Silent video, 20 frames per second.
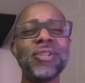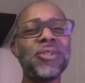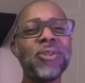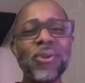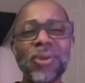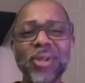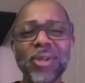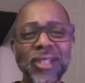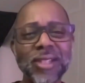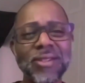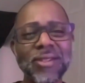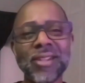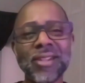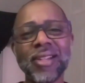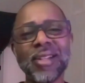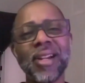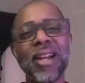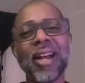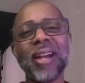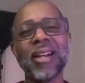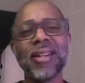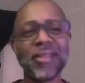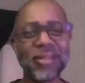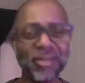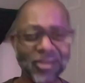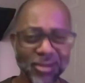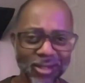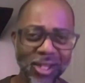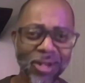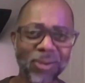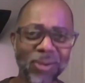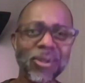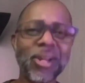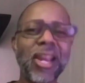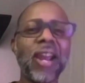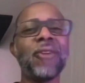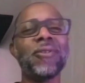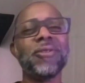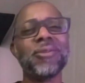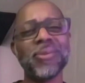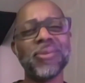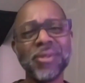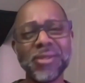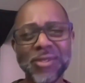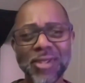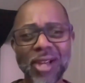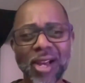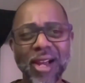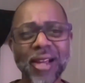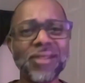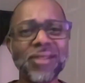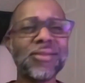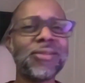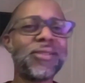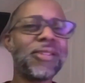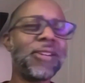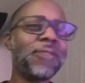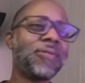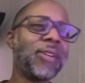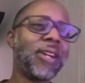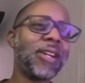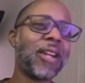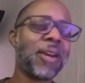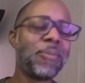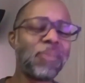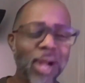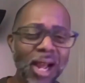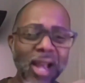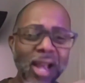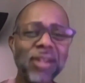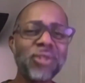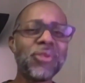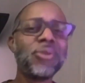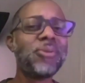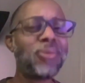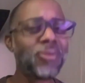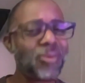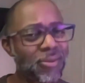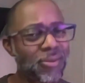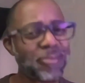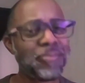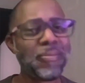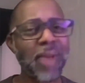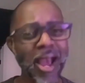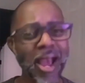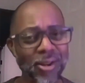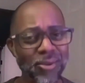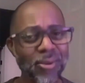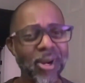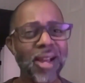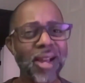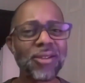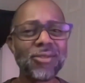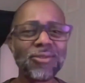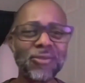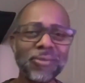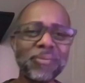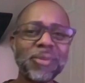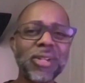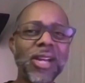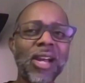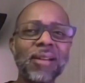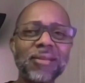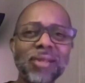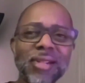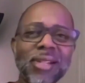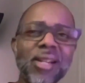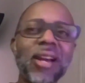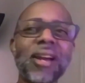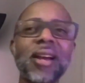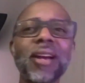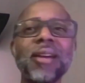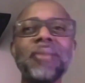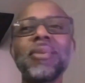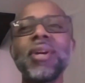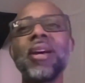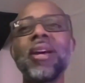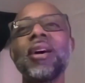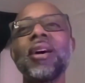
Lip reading: only see a lot of character designs and stuff like that, but I do backgrounds from time to time.